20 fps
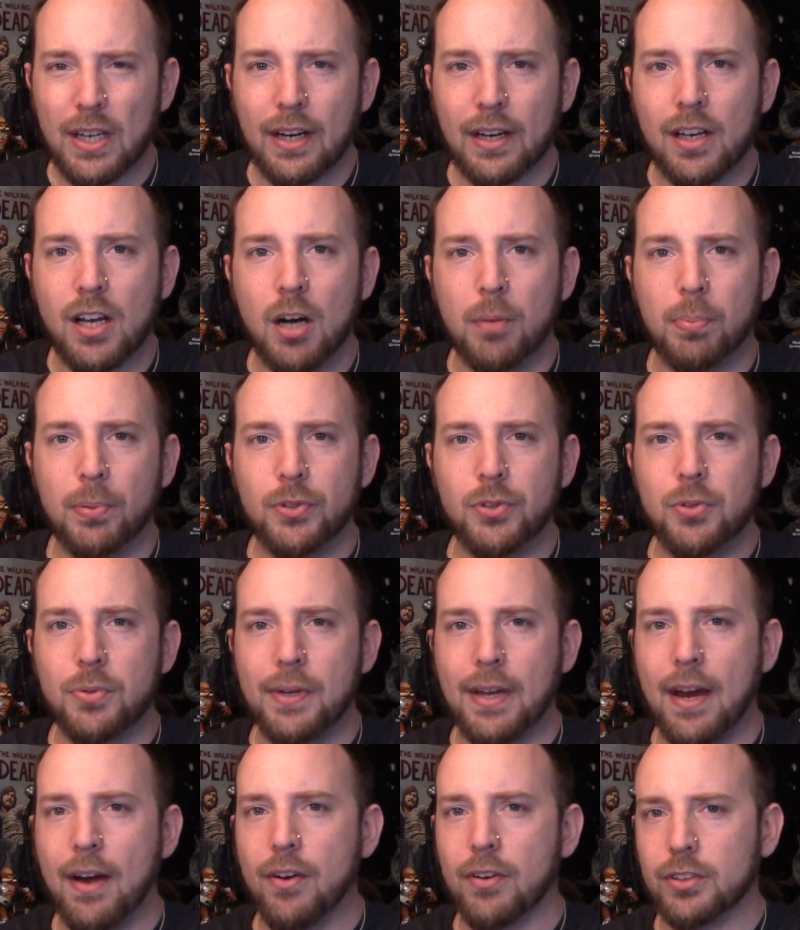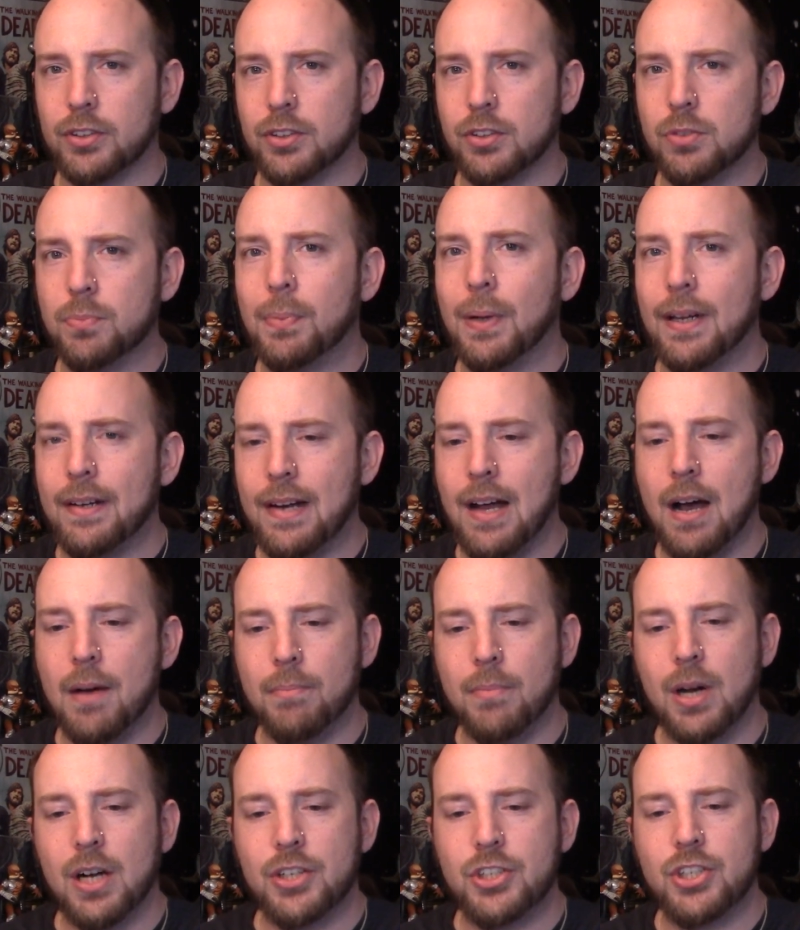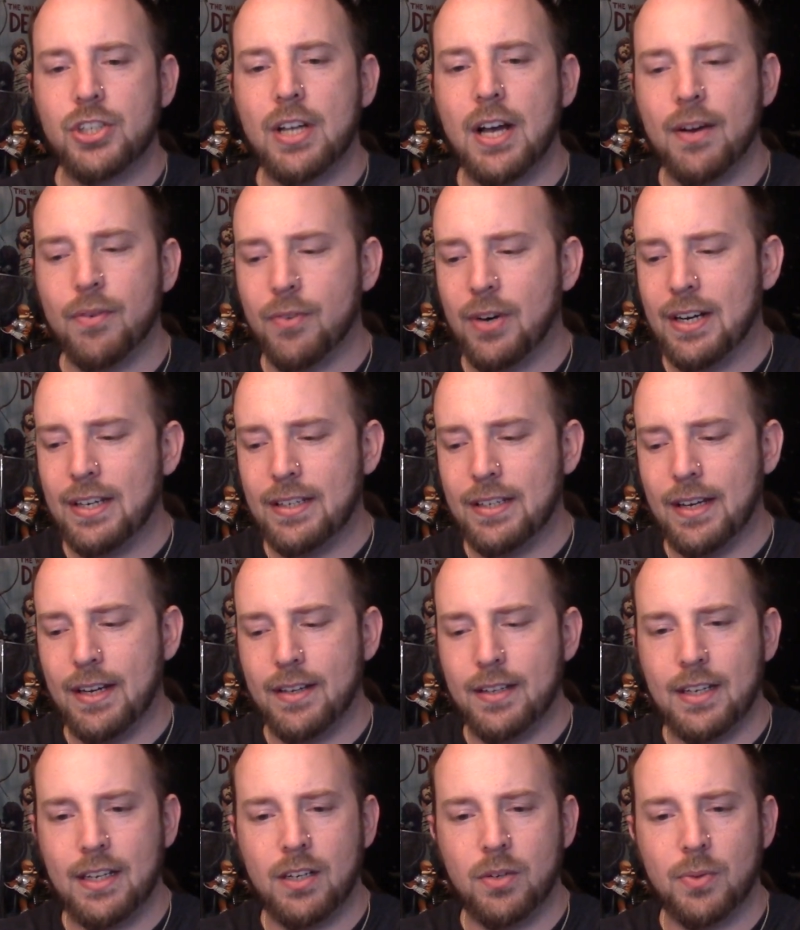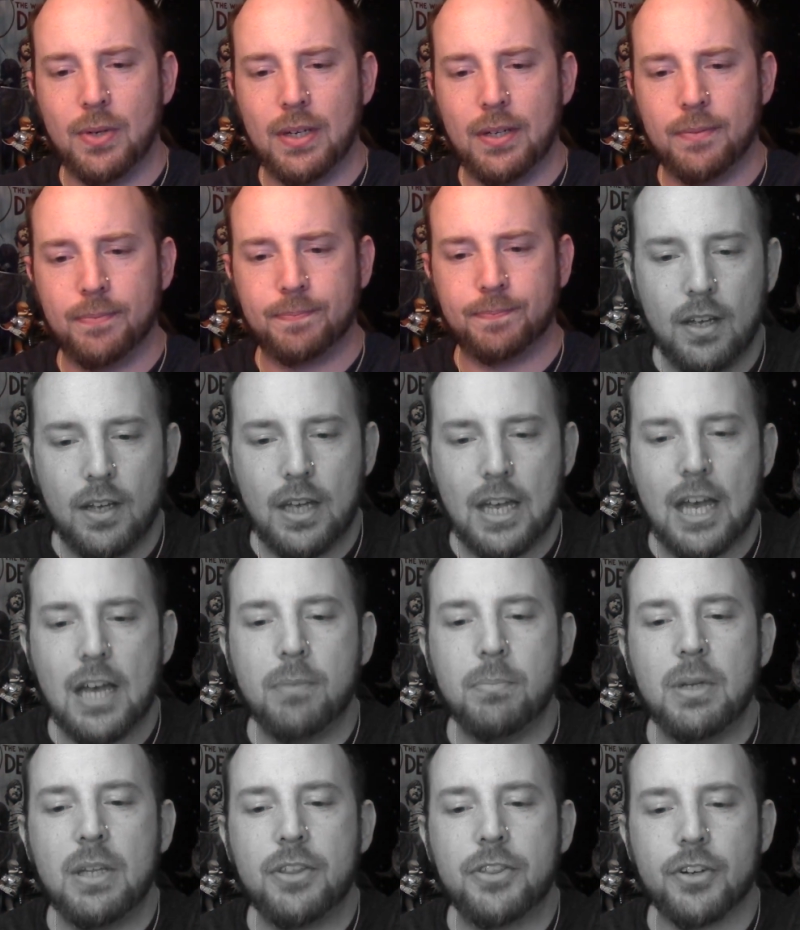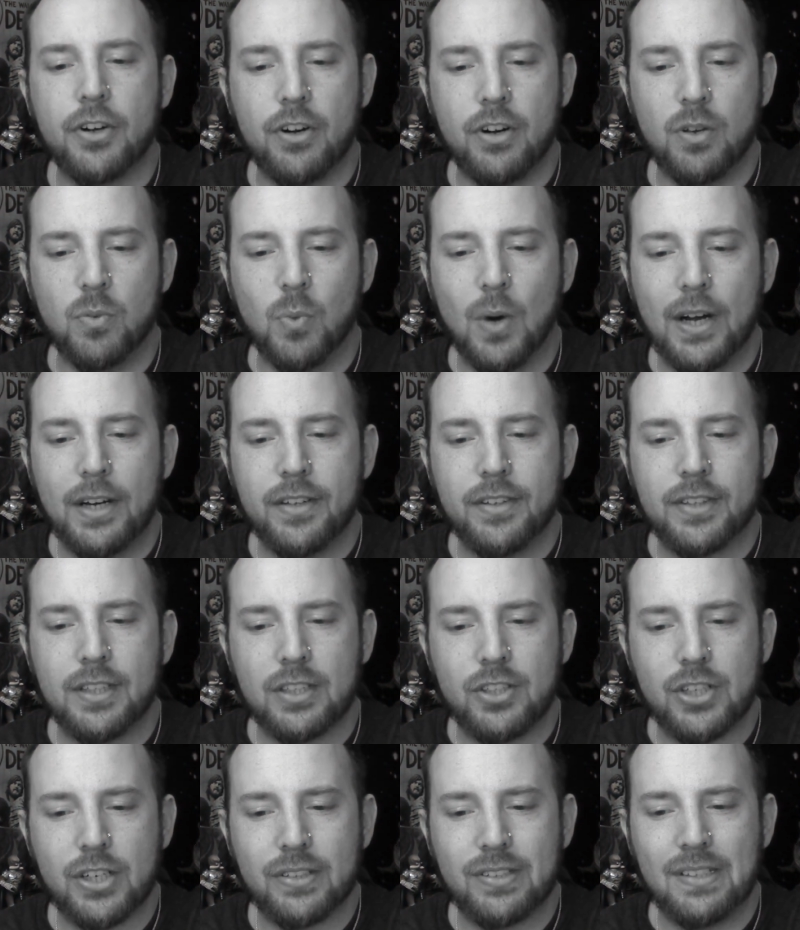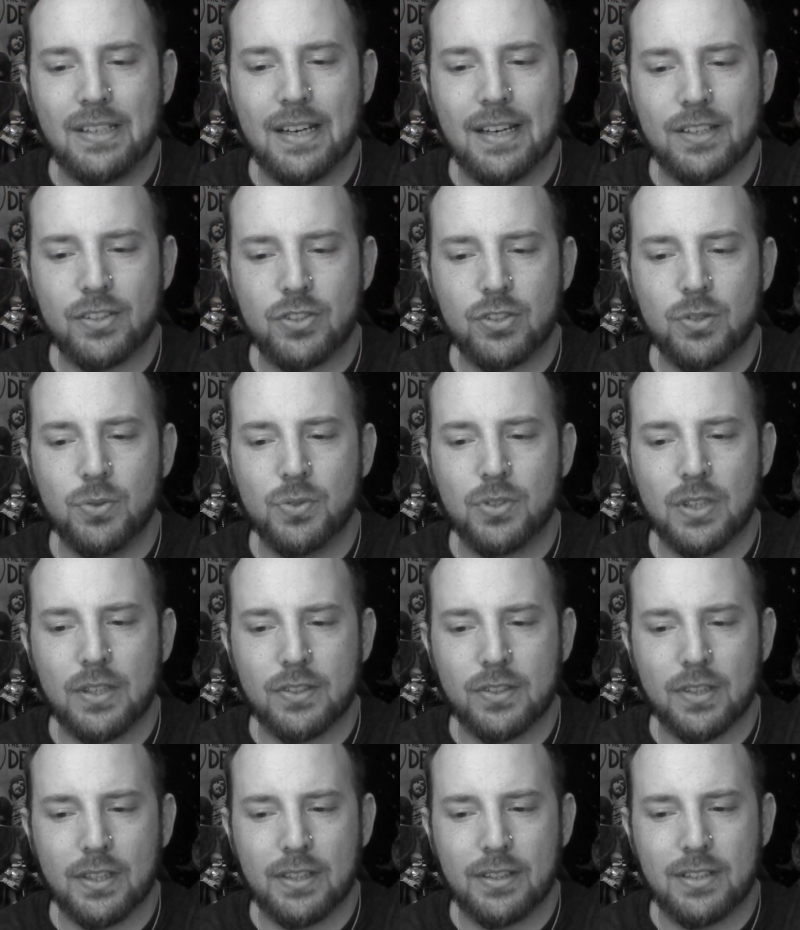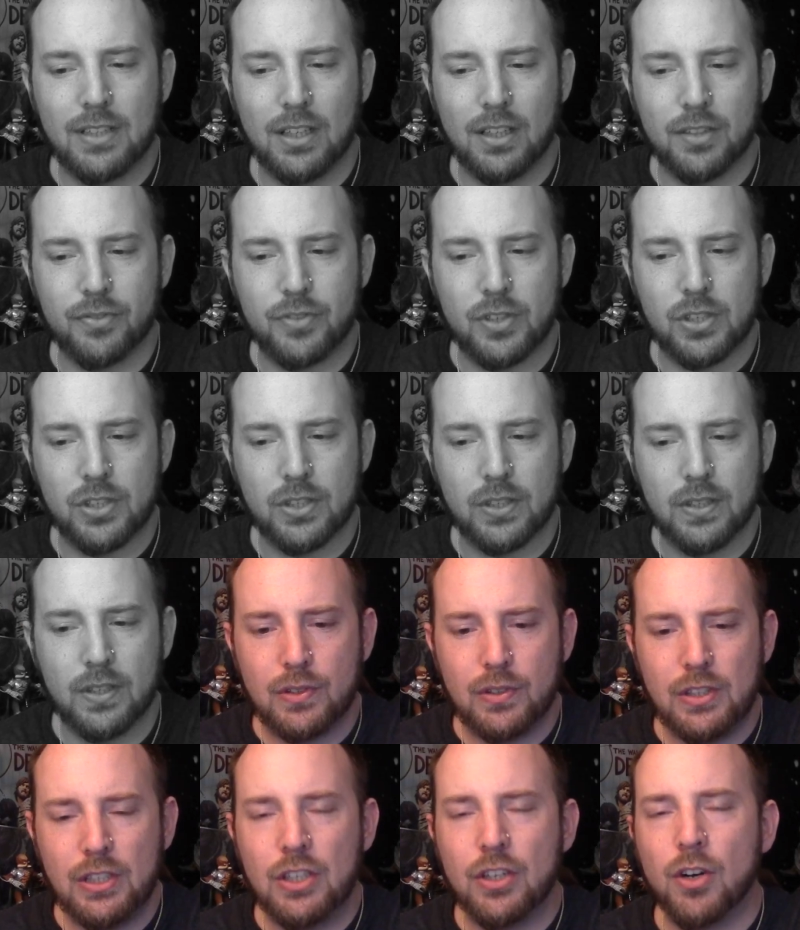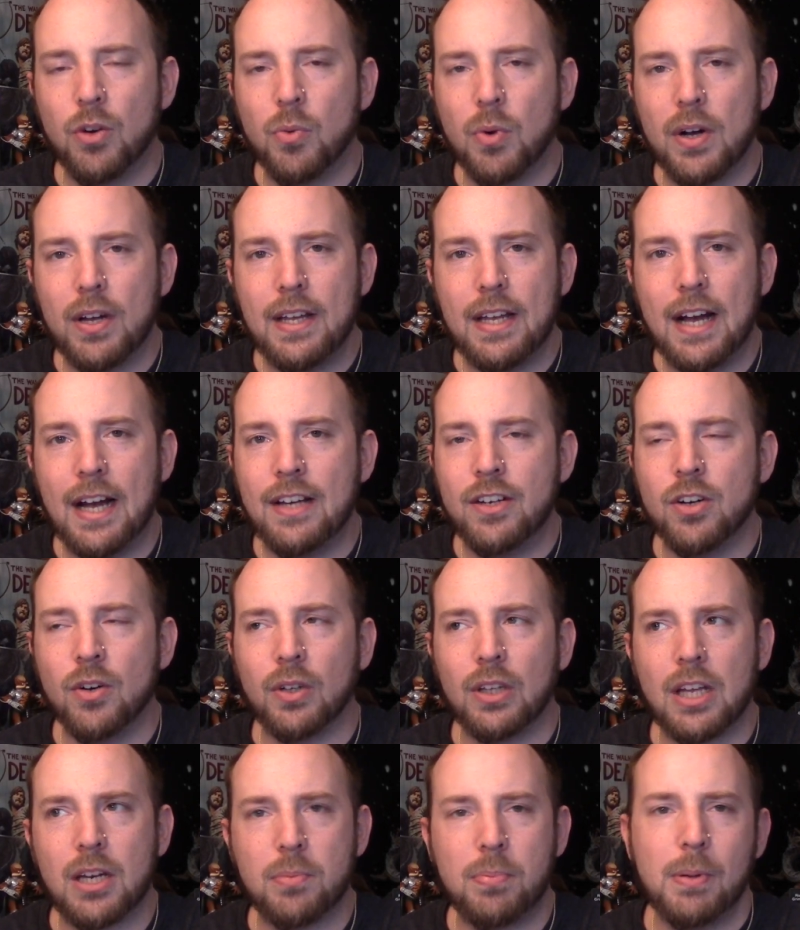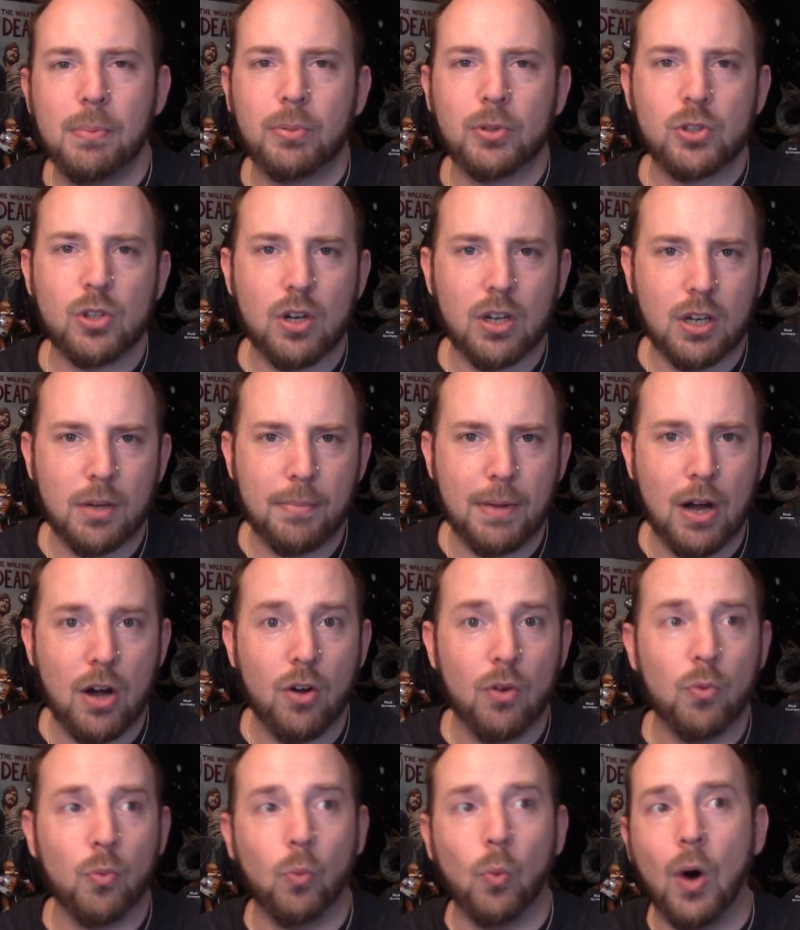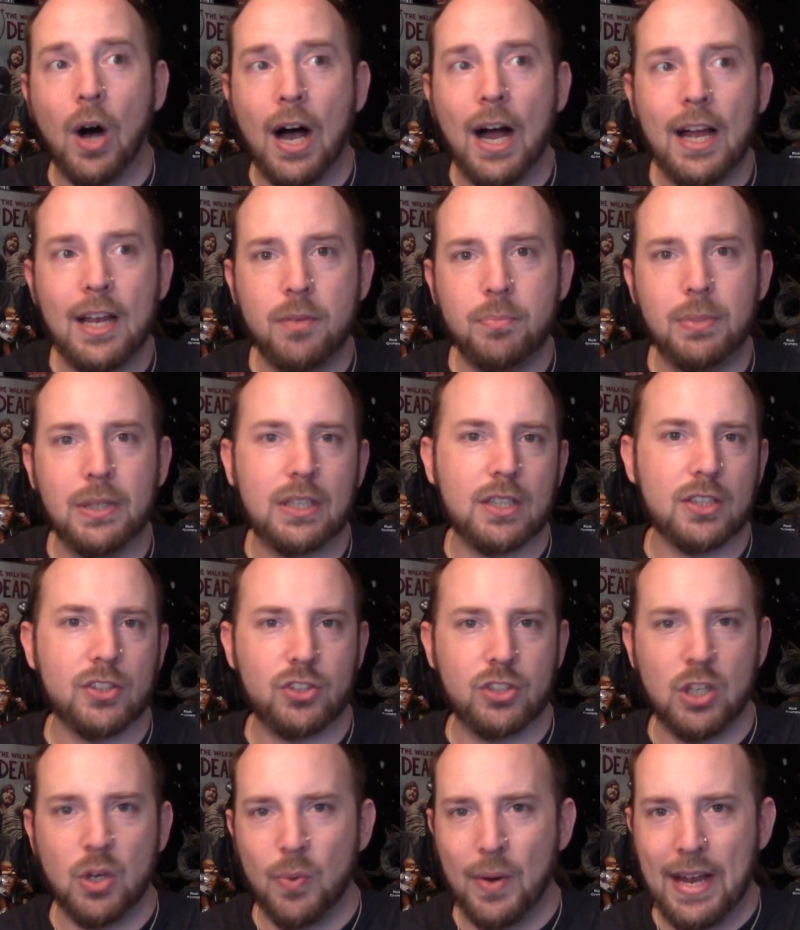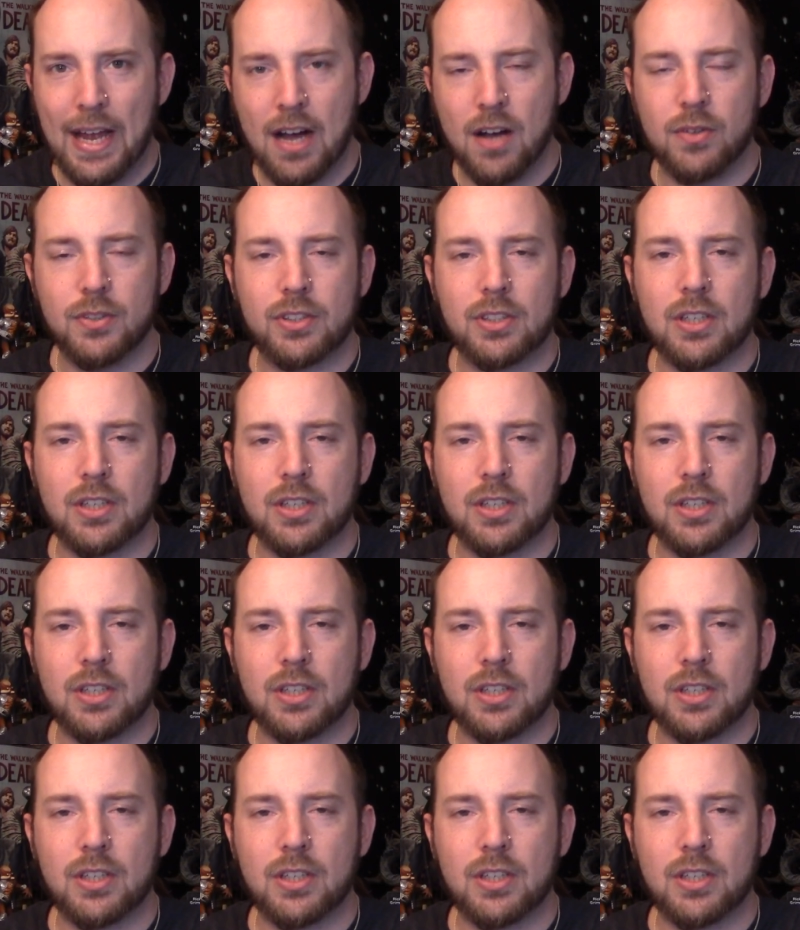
a couple new characters, but not much. Not right yet, anyway. Hemi 30, why do you think Jesse has two sons on a television? You know what? I know a lot of people talk about why, because No Way Out is